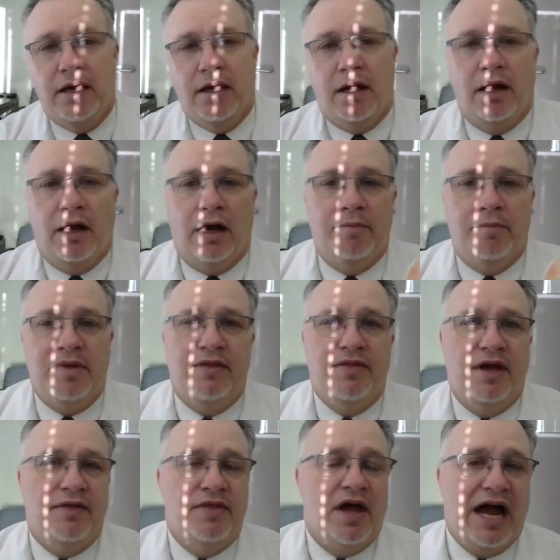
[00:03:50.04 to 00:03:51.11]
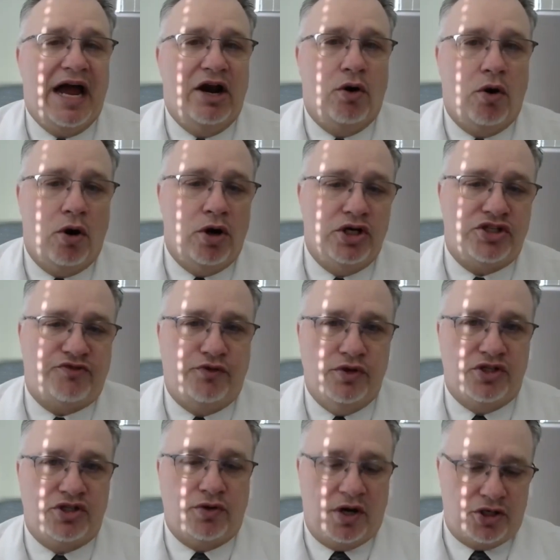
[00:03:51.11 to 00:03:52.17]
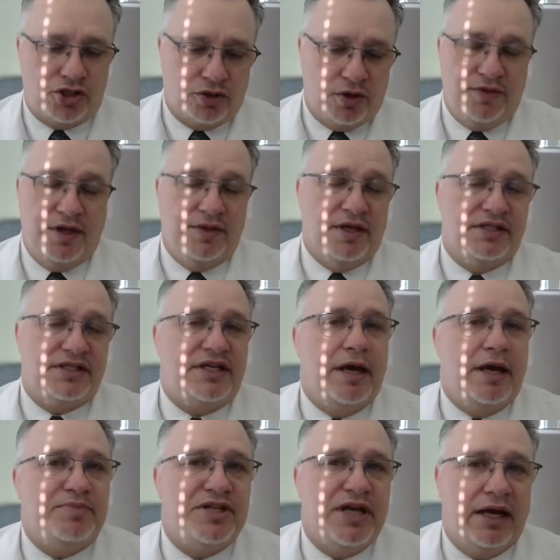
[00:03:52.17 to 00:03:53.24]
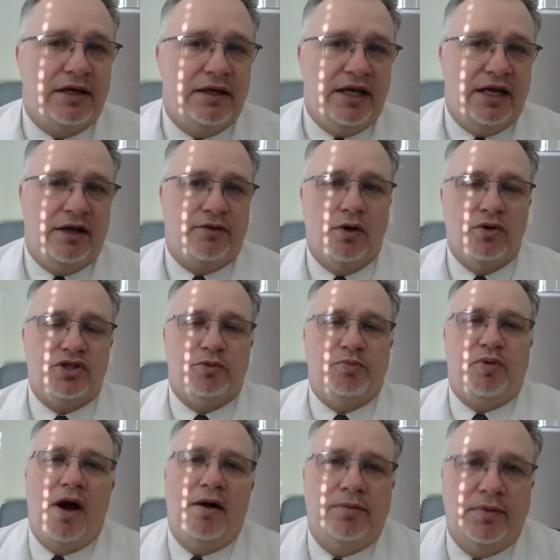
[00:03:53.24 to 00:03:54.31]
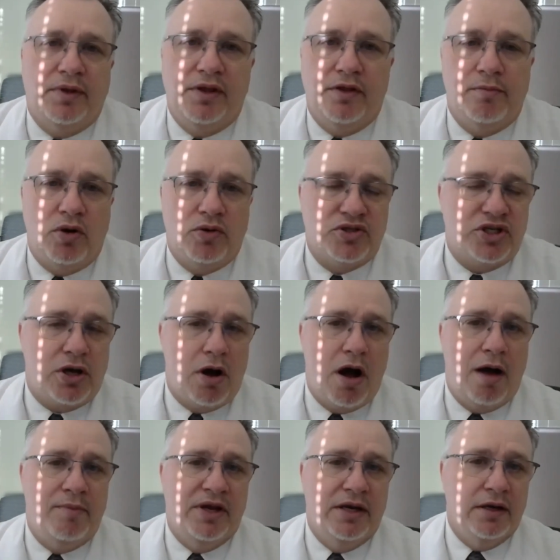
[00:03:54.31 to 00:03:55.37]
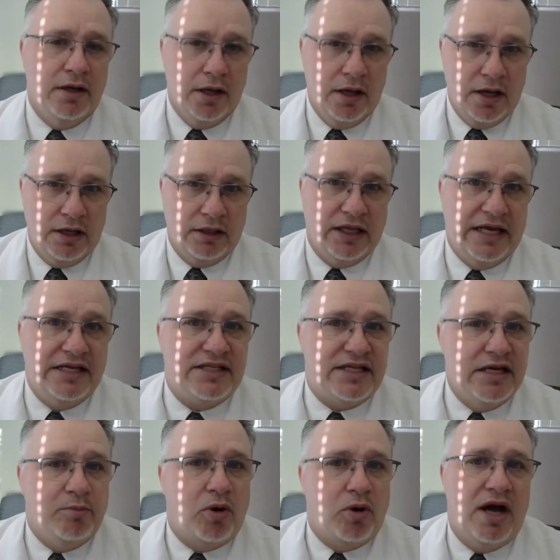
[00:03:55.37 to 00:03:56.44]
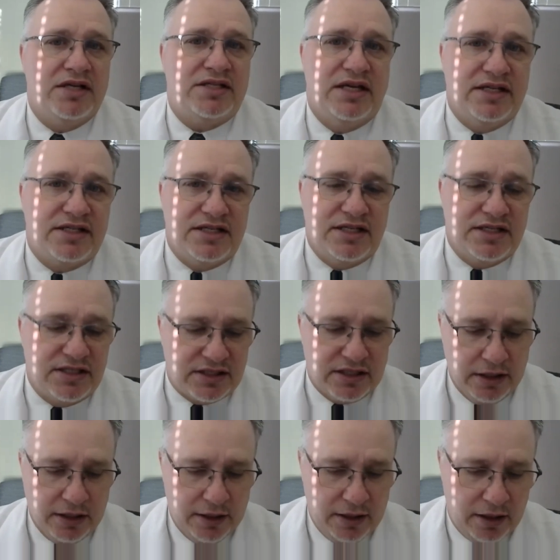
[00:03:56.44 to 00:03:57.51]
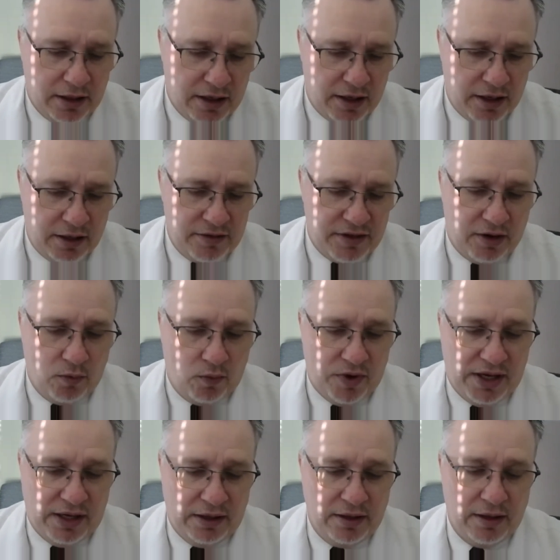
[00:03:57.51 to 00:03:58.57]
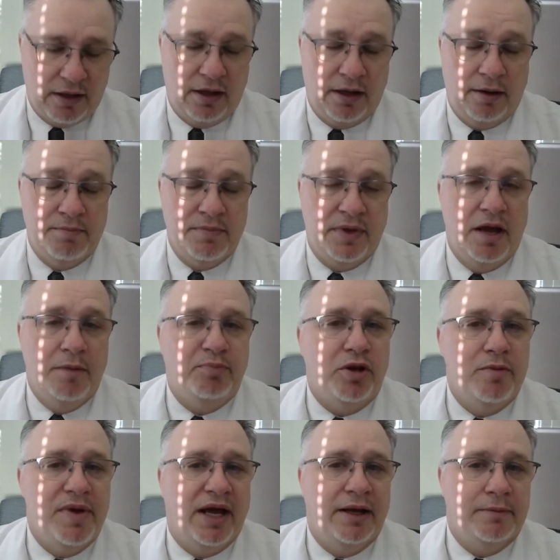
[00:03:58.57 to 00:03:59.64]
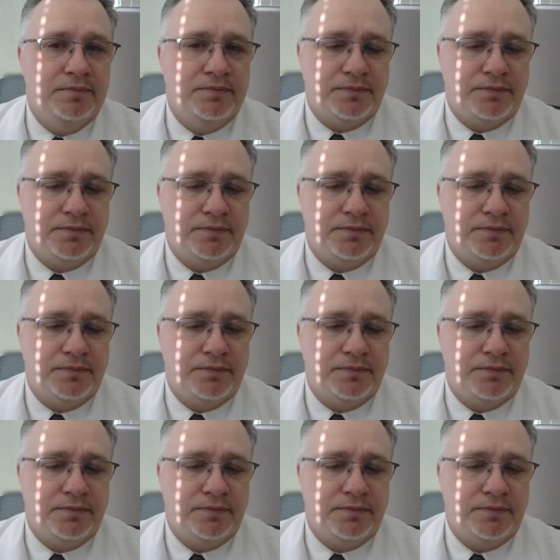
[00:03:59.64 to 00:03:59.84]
And then the higher arch foot structure, and then the skip technique. Those are probably the most common lacing processes that we implement.